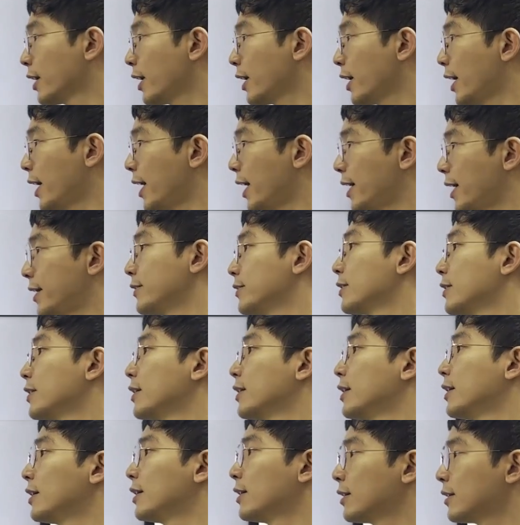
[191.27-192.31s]
And
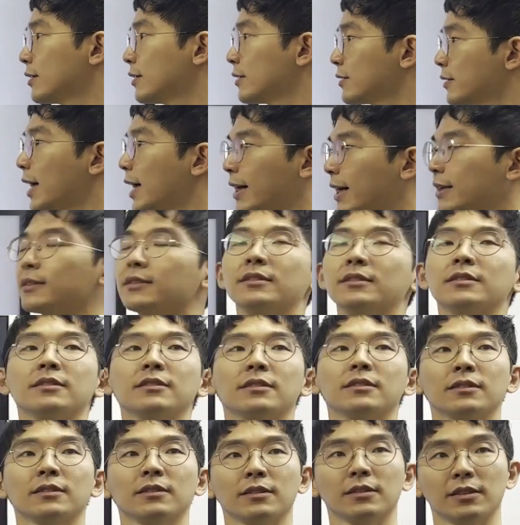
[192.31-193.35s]
that
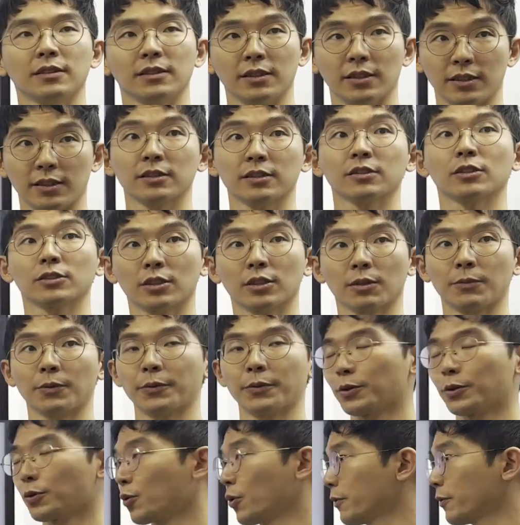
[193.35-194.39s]
is the sum of
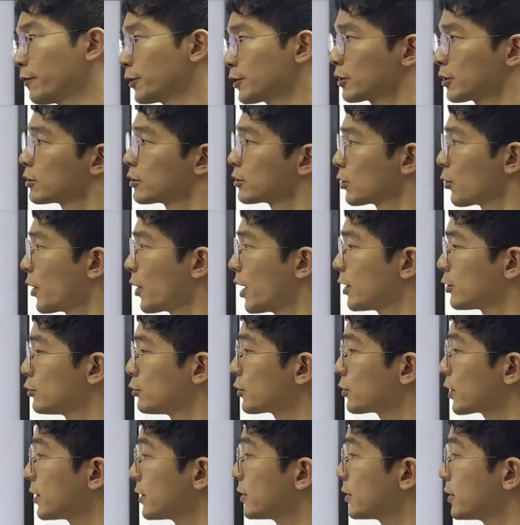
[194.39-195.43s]
all coefficients. So as you
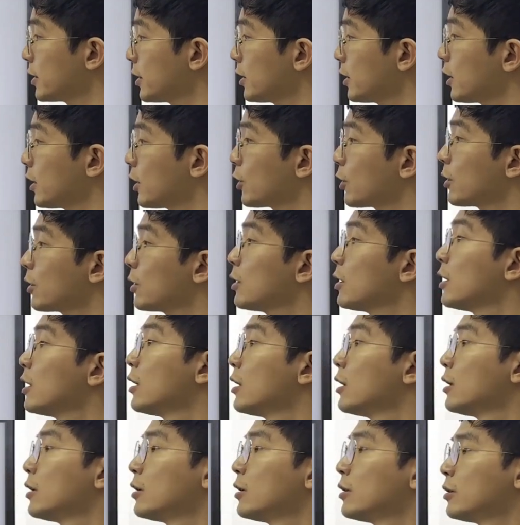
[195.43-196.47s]
can see here,
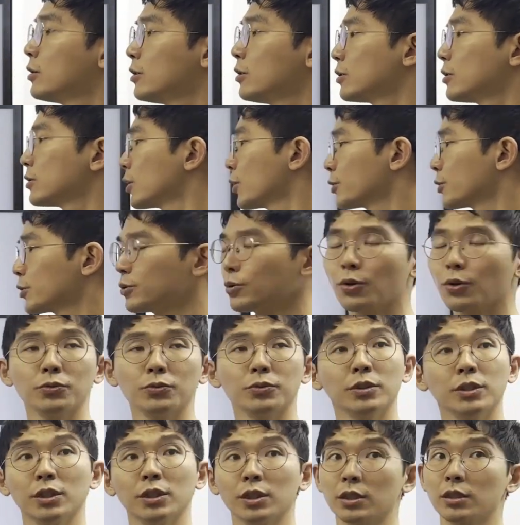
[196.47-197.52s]
there's no
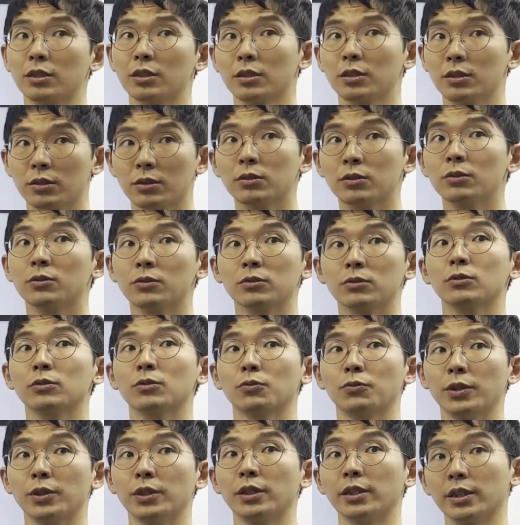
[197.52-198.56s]
need to
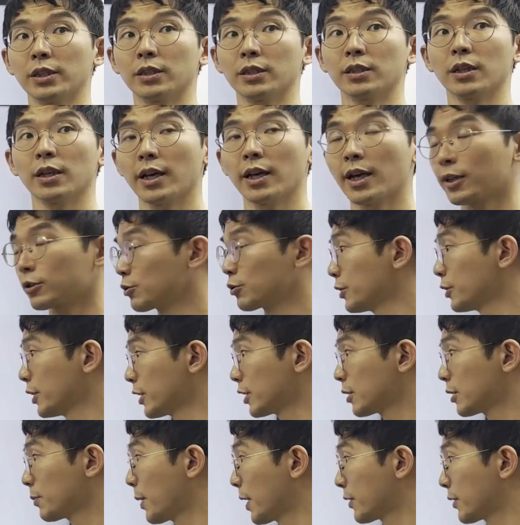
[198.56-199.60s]
really actually
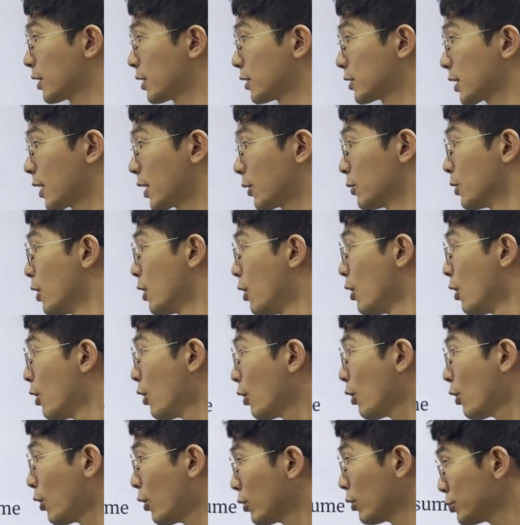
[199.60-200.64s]
expand things out.
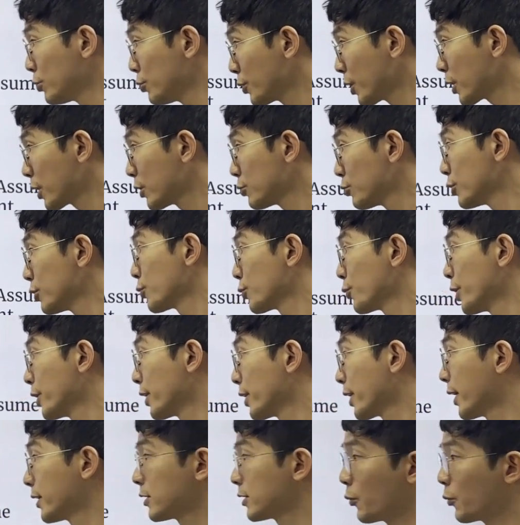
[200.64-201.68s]
All you gotta do is
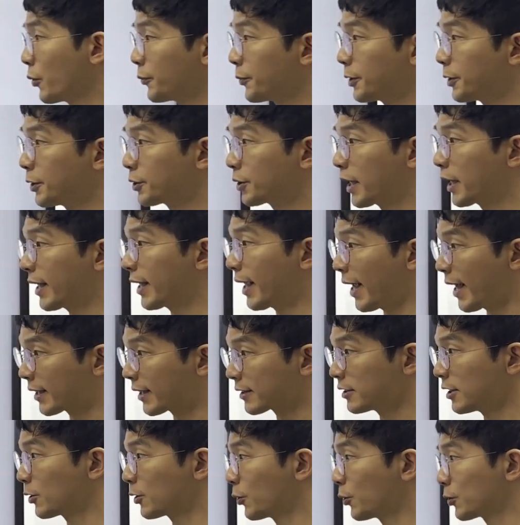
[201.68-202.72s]
realize that when we set
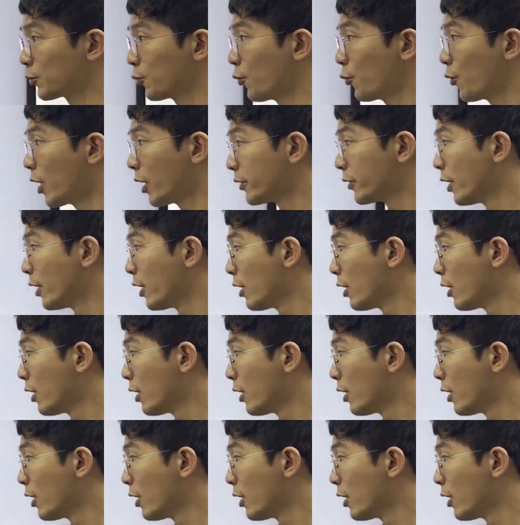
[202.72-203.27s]
x equals 1,